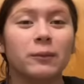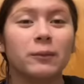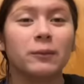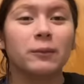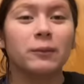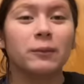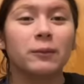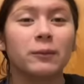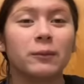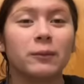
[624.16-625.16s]

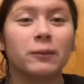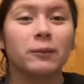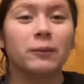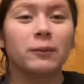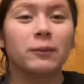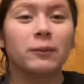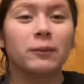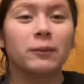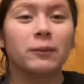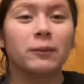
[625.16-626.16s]

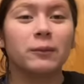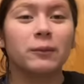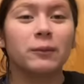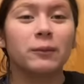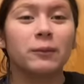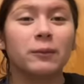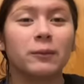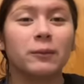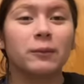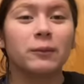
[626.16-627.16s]

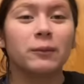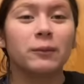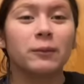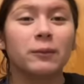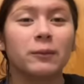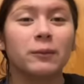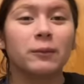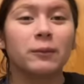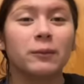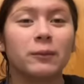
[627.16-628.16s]

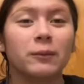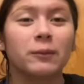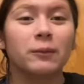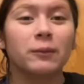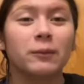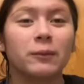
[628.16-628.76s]
This person isn't speaking.